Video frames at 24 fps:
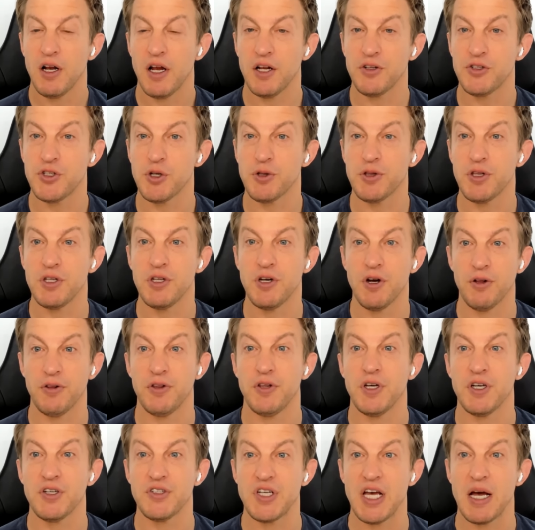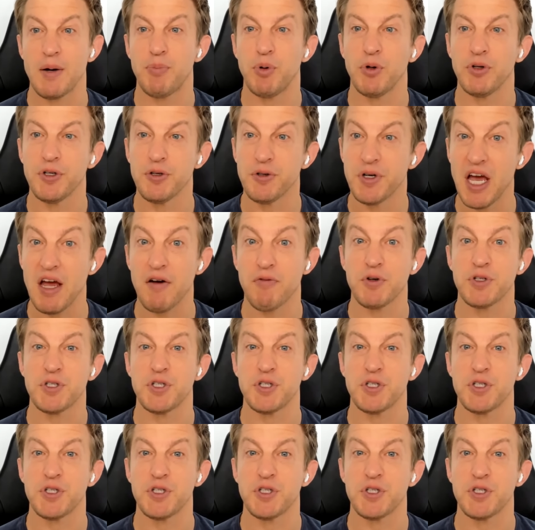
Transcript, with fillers: And so, the example you gave,